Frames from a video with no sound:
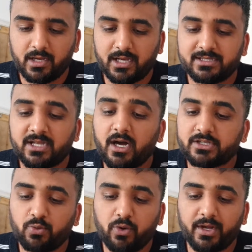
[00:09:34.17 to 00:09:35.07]
I started
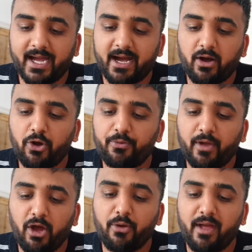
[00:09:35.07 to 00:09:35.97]
to wonder how
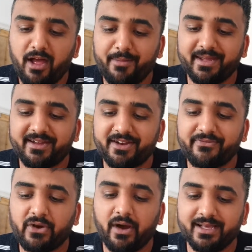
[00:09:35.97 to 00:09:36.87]
Hermie could
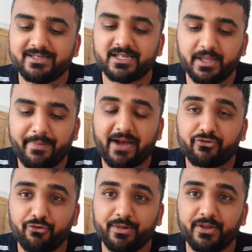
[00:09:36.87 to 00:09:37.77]
have got into the
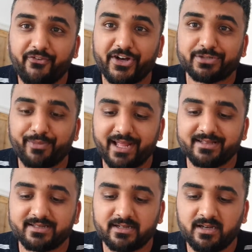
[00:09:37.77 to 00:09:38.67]
bathroom in the first place.